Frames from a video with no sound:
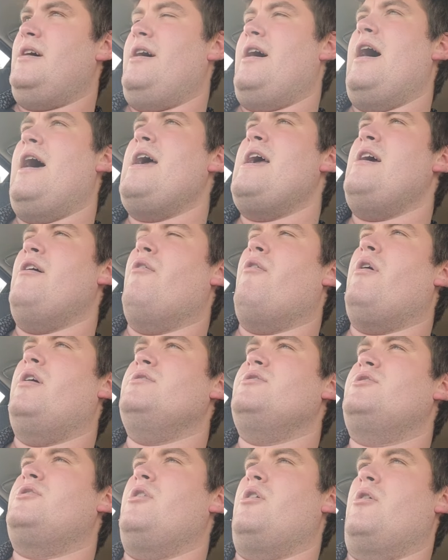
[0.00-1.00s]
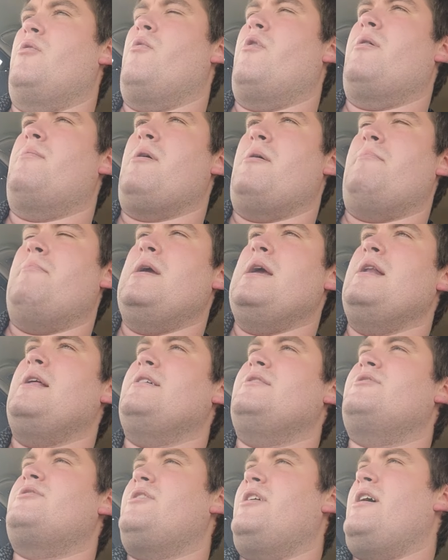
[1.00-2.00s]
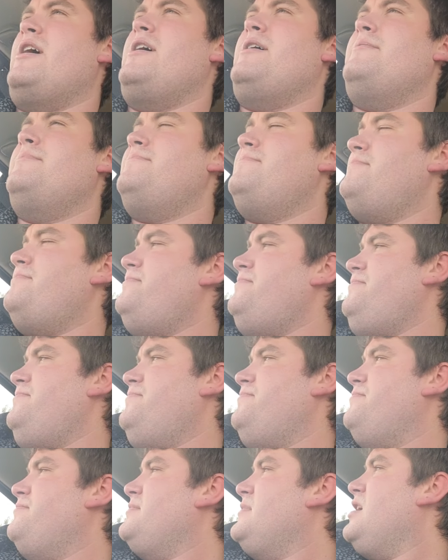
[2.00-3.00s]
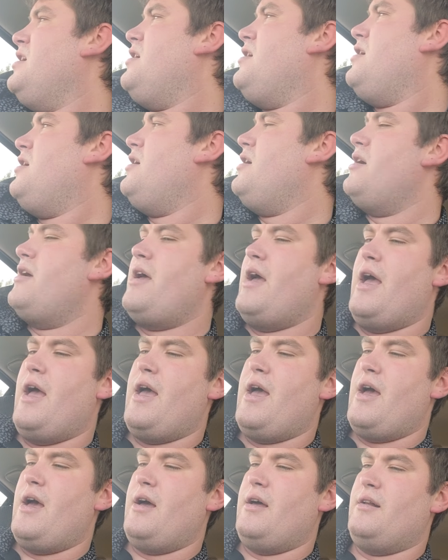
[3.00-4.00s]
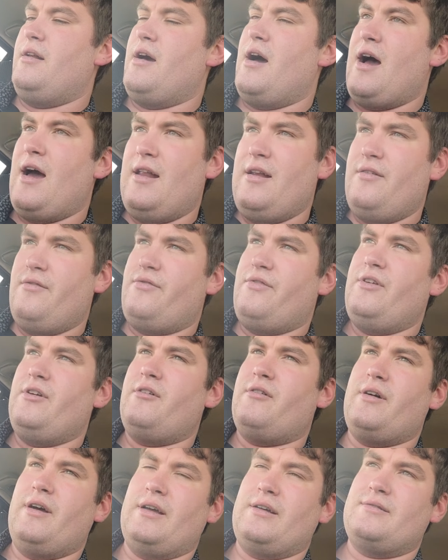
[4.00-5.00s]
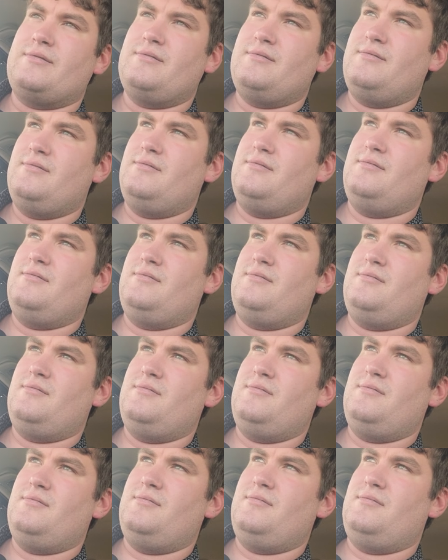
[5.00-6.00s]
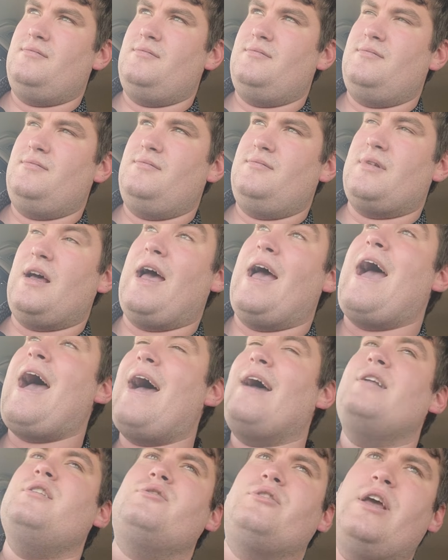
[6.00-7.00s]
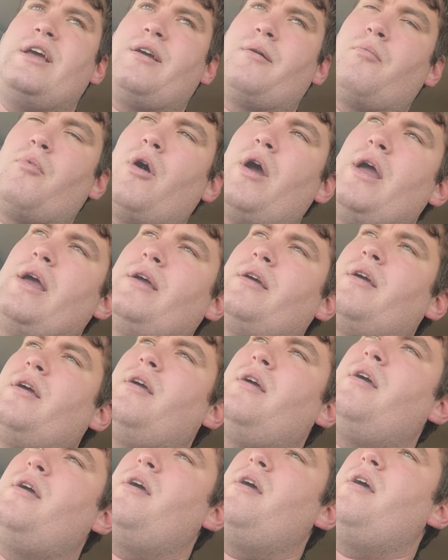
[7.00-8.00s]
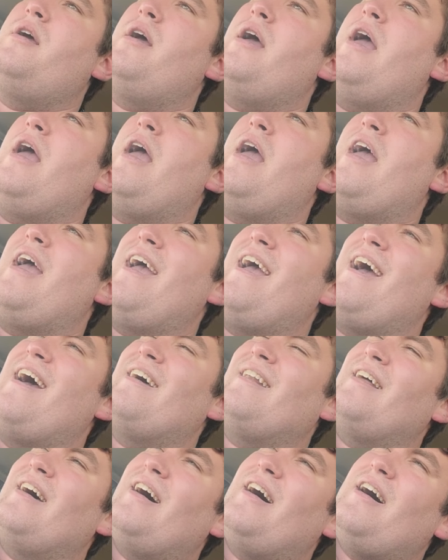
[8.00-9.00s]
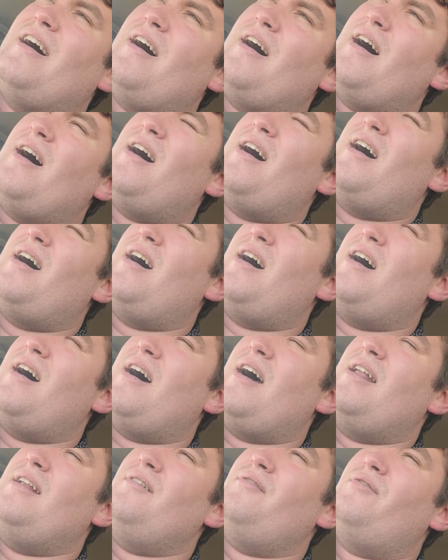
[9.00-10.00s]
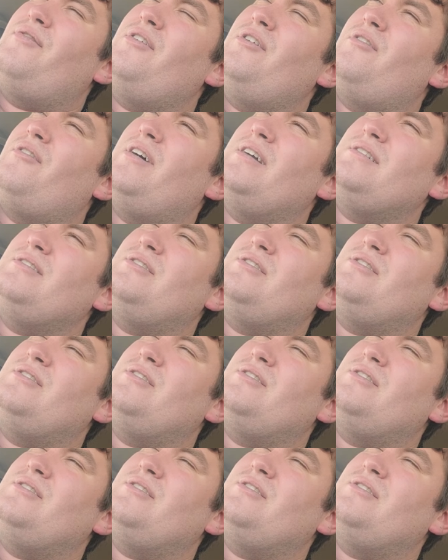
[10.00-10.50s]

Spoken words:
I ate lunch during one of my meetings today, and I didn't feel like I had to take a break, and I didn't feel like